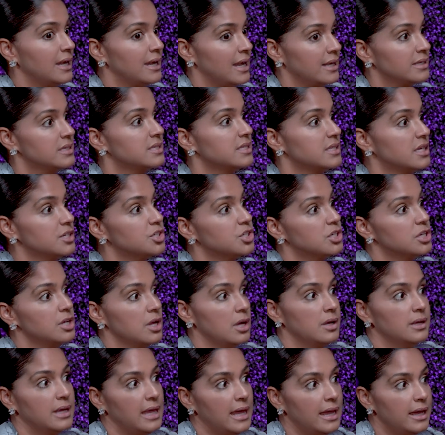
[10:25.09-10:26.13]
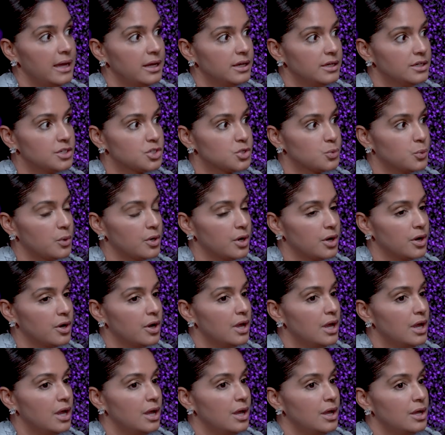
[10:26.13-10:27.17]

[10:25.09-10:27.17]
And at such a young age where